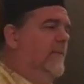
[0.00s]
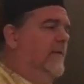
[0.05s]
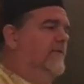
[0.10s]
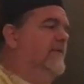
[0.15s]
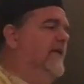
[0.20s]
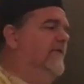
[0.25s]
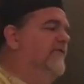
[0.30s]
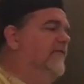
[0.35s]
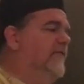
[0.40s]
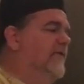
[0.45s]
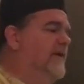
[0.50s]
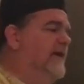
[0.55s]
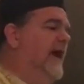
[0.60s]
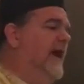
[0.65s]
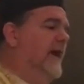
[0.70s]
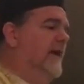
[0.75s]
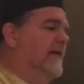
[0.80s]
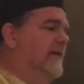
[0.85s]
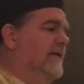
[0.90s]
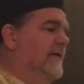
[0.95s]
But they
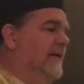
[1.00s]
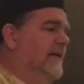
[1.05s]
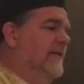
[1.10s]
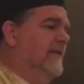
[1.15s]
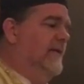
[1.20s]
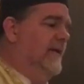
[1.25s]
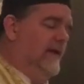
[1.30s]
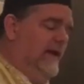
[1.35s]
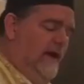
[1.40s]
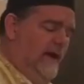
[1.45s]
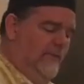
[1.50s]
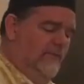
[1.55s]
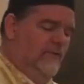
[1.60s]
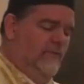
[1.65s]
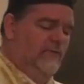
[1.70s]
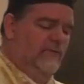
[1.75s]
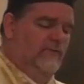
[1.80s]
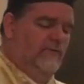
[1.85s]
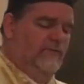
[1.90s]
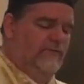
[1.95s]
forget that
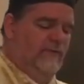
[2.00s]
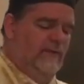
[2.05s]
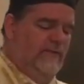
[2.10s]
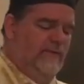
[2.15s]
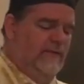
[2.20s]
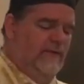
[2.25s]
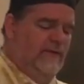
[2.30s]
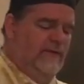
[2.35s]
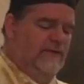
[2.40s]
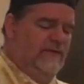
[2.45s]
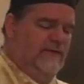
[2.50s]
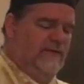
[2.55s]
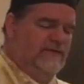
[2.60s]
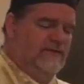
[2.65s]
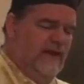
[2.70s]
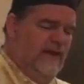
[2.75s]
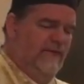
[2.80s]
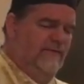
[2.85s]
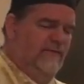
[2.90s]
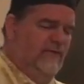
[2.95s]
Ambrose, I mean that, that
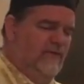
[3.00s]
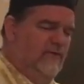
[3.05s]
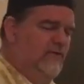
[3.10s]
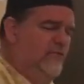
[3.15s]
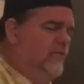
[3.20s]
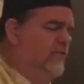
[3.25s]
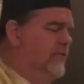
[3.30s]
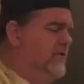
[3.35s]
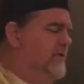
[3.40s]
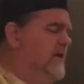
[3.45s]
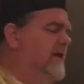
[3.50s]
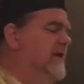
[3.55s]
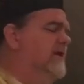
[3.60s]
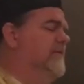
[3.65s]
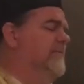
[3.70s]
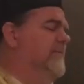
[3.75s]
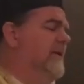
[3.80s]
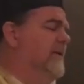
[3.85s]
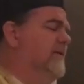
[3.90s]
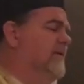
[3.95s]
David, who did
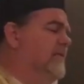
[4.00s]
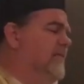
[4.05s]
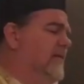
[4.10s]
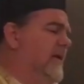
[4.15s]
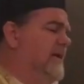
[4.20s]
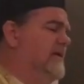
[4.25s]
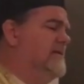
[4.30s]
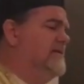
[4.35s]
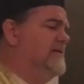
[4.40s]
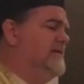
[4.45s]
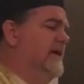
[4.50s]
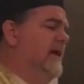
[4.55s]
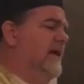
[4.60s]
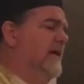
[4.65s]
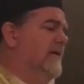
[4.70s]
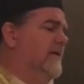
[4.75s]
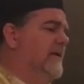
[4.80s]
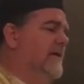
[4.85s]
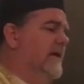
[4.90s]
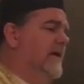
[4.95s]
commit great
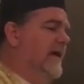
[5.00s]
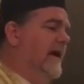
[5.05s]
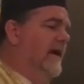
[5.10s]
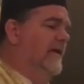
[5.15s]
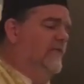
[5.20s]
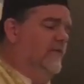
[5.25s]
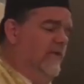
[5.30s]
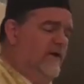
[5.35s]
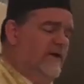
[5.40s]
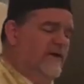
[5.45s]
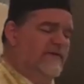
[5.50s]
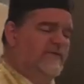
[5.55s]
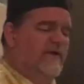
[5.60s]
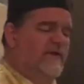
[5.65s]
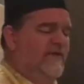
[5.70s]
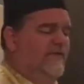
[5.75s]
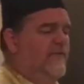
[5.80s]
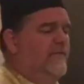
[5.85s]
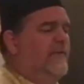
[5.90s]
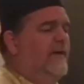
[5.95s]
sin and was
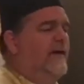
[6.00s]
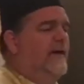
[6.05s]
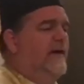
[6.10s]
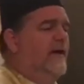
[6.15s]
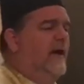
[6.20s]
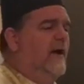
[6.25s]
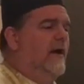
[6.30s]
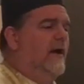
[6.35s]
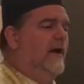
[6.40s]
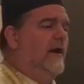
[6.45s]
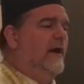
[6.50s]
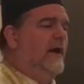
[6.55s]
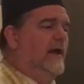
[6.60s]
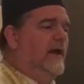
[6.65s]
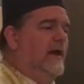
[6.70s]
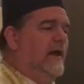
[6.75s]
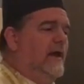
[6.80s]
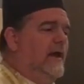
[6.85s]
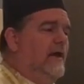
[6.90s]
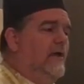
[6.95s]
forgiven by
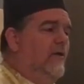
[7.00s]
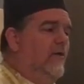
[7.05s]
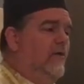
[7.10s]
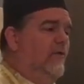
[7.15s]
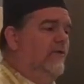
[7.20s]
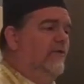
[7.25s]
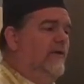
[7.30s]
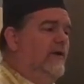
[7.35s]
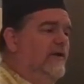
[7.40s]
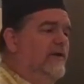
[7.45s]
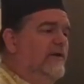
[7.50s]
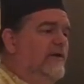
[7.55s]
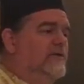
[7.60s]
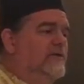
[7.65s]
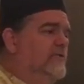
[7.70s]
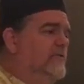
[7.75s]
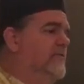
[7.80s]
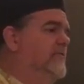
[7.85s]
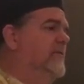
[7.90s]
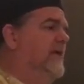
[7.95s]
God, he oh he
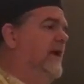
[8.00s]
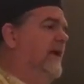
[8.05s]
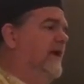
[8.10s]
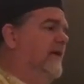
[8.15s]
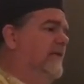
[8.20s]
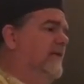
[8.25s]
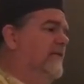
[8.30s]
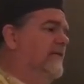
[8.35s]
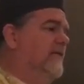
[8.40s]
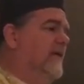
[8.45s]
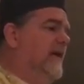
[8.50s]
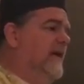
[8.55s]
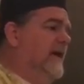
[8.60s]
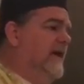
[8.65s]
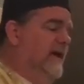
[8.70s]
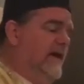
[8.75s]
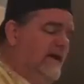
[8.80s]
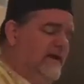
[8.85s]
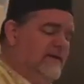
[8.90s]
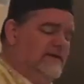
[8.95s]
did two things.
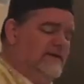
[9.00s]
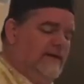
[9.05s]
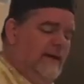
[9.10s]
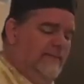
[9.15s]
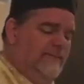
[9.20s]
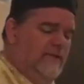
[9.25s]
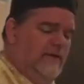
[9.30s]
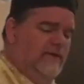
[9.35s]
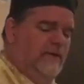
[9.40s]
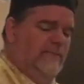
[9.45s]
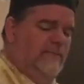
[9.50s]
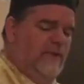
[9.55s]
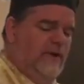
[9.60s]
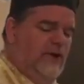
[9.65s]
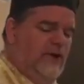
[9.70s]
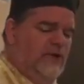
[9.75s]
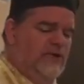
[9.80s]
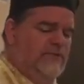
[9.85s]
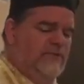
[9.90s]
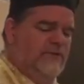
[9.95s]
He accepted the
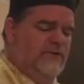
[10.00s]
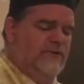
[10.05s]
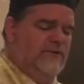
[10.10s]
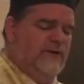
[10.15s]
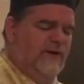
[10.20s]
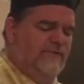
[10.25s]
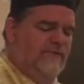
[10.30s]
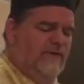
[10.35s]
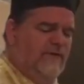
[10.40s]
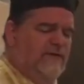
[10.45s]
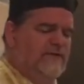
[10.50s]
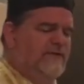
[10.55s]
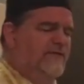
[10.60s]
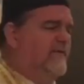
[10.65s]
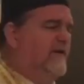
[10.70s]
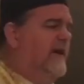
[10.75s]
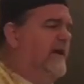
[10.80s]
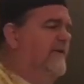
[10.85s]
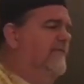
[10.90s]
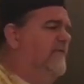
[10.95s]
punishment, the sufferings
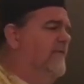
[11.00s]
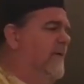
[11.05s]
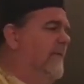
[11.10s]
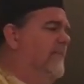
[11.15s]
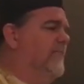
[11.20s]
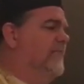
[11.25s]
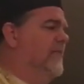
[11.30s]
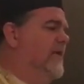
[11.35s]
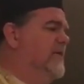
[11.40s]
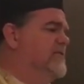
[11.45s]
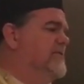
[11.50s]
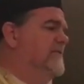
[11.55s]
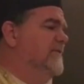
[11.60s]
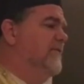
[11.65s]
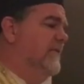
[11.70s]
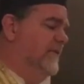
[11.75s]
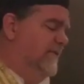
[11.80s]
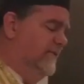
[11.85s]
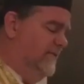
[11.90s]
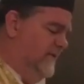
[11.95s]
of life in reparation
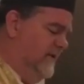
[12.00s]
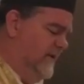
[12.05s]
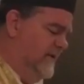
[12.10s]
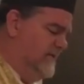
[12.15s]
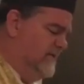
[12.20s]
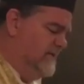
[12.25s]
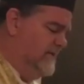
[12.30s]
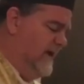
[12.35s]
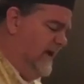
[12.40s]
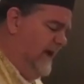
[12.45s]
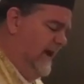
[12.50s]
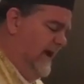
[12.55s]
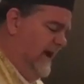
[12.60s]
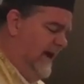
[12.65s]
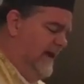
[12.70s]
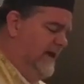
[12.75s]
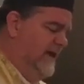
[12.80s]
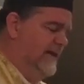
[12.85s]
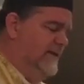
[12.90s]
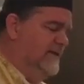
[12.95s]
for his sins,
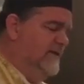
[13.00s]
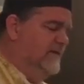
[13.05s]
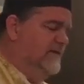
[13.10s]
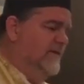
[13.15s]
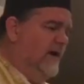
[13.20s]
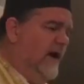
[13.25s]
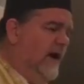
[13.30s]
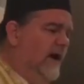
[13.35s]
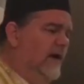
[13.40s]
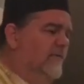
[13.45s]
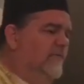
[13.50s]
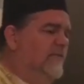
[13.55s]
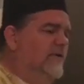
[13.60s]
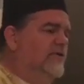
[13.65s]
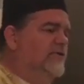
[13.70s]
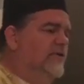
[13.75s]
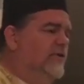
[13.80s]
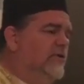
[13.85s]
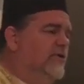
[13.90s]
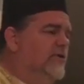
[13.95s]
and he did not
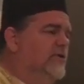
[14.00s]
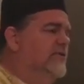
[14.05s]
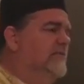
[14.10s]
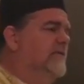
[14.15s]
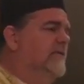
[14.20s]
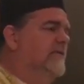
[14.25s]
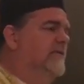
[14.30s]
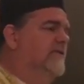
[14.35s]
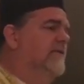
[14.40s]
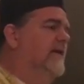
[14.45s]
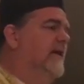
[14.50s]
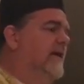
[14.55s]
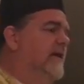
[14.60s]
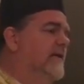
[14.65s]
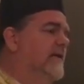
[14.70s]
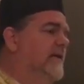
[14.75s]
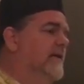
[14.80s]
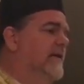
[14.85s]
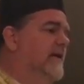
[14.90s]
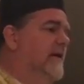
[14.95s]
return to his
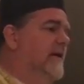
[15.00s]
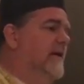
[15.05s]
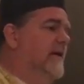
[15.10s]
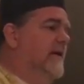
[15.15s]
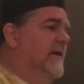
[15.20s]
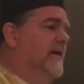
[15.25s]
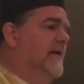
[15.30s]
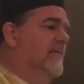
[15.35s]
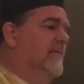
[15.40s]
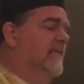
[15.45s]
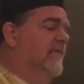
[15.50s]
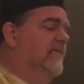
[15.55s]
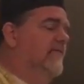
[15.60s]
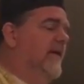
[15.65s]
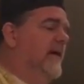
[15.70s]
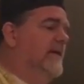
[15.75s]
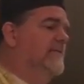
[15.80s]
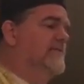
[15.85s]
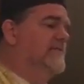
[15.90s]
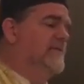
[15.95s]
sin.
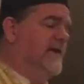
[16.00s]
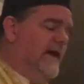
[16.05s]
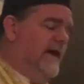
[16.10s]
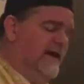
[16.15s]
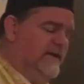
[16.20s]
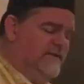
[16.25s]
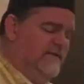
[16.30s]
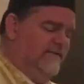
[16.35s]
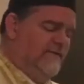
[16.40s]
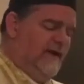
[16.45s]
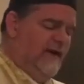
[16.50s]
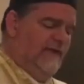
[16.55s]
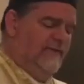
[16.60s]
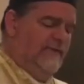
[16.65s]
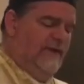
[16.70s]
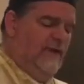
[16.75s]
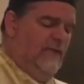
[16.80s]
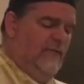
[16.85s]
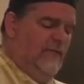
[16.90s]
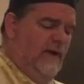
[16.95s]
Besides the
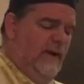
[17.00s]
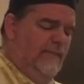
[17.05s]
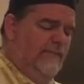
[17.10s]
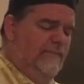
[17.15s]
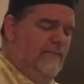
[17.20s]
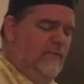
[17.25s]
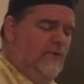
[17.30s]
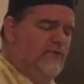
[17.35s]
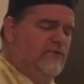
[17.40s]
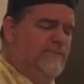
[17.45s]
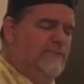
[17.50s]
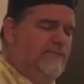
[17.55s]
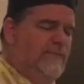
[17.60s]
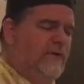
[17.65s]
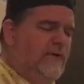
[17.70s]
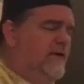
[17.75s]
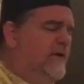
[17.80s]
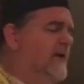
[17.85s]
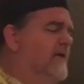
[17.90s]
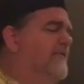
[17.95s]
fact that he wept most
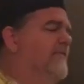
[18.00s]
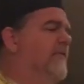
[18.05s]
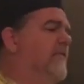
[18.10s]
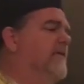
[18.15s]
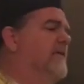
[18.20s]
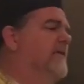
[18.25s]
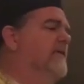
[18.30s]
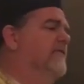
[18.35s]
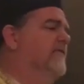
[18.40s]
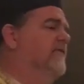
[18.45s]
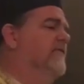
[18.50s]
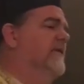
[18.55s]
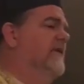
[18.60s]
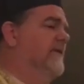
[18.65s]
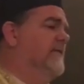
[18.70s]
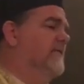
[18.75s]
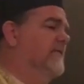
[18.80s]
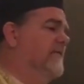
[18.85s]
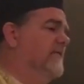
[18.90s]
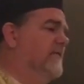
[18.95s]
bitterly for his
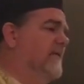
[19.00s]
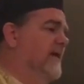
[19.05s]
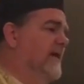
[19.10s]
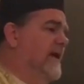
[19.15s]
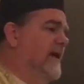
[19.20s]
sins.